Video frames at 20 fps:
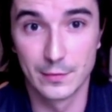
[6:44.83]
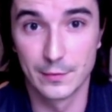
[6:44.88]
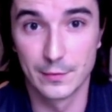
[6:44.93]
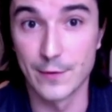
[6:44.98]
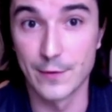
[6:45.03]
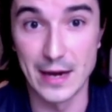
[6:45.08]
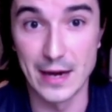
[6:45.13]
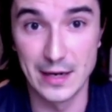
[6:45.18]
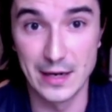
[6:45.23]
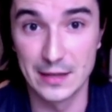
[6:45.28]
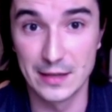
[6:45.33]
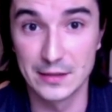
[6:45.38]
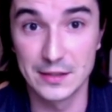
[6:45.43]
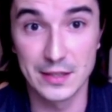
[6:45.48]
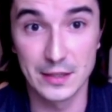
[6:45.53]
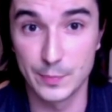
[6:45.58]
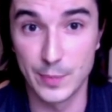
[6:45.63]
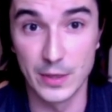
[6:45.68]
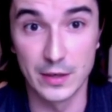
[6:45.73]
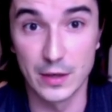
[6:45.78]
finance
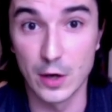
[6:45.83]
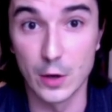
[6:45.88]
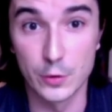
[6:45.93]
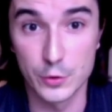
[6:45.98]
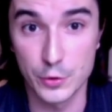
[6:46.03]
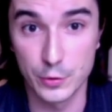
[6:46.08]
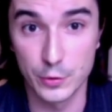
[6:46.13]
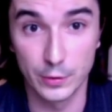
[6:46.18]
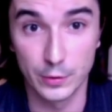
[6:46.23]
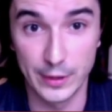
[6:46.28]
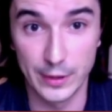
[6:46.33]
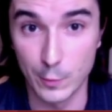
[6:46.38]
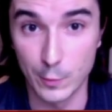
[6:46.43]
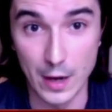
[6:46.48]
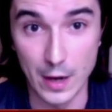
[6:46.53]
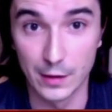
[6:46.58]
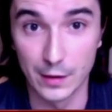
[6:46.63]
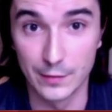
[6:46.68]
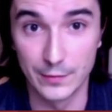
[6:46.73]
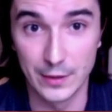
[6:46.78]
has been culturally
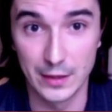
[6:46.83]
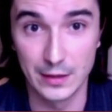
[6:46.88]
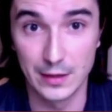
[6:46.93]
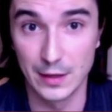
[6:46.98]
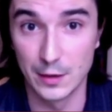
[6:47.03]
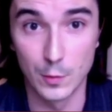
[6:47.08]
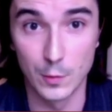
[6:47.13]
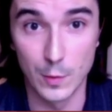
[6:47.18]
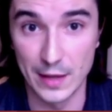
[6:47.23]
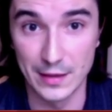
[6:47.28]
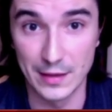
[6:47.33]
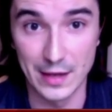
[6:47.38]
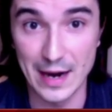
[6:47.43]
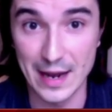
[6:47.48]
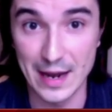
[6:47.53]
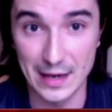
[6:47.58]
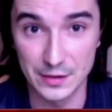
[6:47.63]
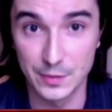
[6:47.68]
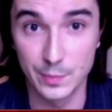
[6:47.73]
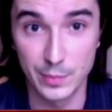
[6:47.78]
relevant in a way that
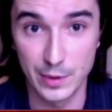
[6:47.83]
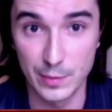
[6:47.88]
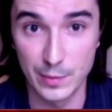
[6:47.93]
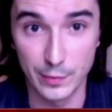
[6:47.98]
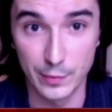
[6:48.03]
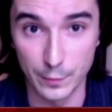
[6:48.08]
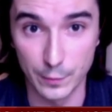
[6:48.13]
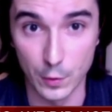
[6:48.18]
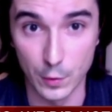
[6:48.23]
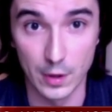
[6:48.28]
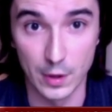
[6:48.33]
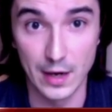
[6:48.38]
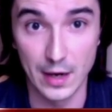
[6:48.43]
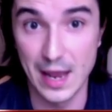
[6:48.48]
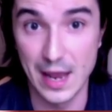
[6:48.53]
hasn't been before,